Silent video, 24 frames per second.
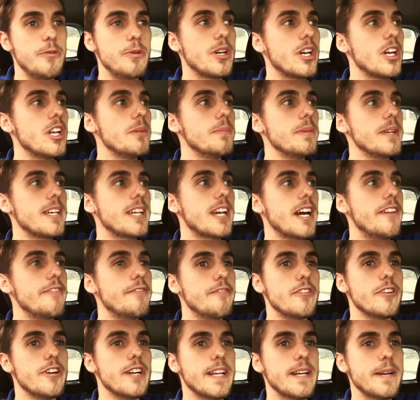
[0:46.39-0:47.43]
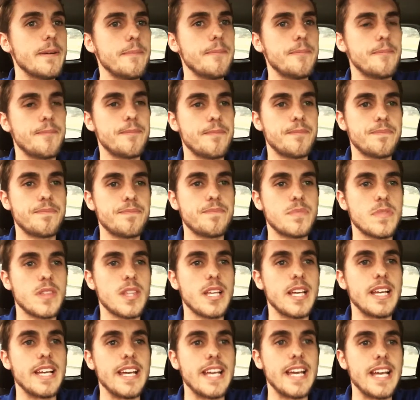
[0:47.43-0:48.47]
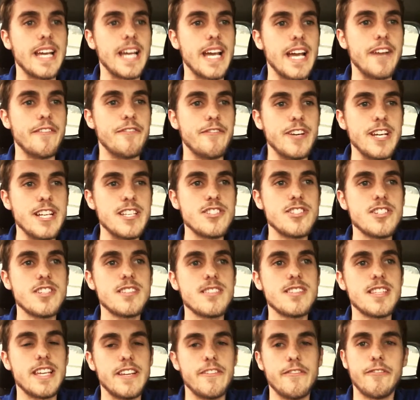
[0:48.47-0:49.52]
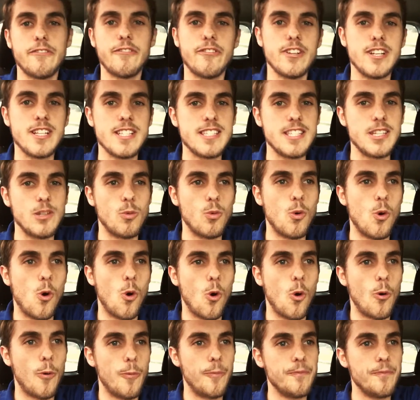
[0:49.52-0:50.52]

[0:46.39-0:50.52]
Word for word: we're going to be covering Avengers Infinity War.